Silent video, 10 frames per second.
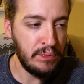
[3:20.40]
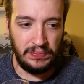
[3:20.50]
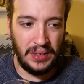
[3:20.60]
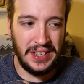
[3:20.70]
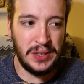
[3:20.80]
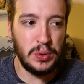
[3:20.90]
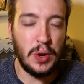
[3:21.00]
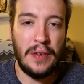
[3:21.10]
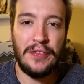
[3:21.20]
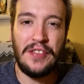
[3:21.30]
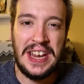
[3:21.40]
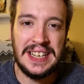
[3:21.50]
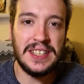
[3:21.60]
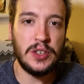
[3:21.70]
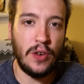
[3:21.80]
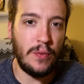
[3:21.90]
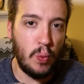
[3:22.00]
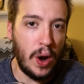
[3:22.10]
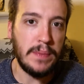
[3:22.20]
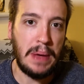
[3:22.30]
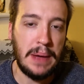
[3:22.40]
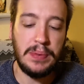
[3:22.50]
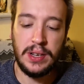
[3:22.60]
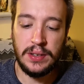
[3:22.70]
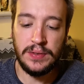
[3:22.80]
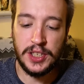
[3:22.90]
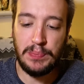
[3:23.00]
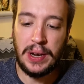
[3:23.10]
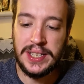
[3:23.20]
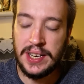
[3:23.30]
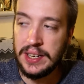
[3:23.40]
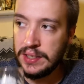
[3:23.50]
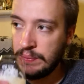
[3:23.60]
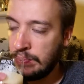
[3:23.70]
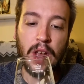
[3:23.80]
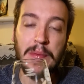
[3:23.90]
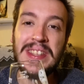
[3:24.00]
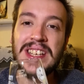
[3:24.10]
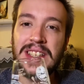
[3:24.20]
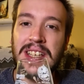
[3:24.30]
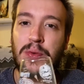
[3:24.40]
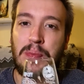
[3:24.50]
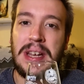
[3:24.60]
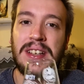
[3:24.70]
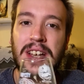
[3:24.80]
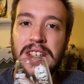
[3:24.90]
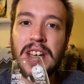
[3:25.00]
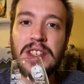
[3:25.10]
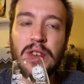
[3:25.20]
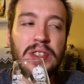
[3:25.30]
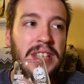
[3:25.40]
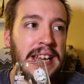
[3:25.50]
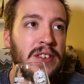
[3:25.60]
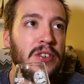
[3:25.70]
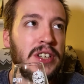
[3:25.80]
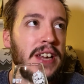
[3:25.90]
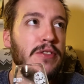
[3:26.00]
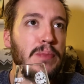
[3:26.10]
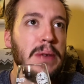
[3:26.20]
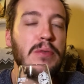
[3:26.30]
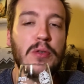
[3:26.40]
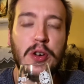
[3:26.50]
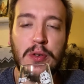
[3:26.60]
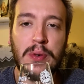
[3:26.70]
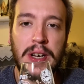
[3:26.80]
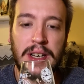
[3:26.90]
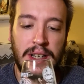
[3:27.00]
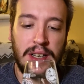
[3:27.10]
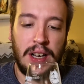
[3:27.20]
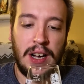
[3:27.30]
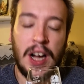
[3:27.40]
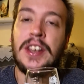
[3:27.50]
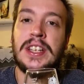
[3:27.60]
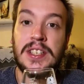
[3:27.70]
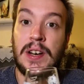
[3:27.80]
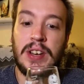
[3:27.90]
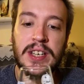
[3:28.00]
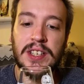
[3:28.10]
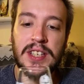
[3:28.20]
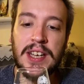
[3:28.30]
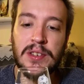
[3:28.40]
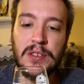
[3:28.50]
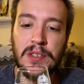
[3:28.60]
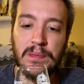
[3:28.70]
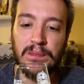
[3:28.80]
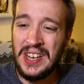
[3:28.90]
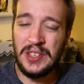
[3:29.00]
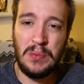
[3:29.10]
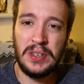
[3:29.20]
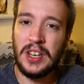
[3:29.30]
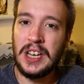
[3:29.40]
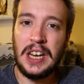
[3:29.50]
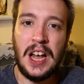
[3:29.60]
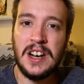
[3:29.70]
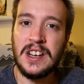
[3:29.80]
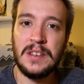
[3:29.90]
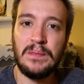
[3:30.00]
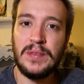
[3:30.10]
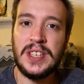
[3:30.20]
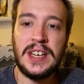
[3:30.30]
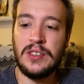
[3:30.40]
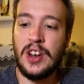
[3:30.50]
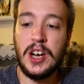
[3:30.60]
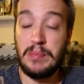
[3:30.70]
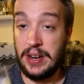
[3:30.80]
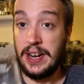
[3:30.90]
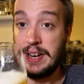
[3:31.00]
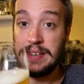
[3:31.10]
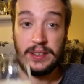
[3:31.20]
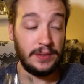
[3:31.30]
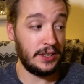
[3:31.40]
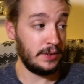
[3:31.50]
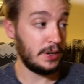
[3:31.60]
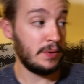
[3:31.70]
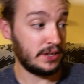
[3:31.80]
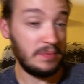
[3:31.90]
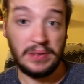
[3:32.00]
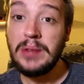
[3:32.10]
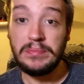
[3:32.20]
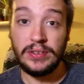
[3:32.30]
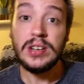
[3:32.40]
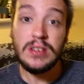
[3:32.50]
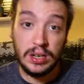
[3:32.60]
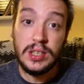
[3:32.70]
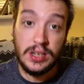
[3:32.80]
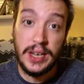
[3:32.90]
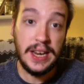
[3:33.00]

There's also a faint sort of white pepper spiciness. I mean, this would be a sort of Saison to give to people who aren't necessarily into Saisons. It's almost like a lager Saison hybrid. And to be honest, I'm fucking digging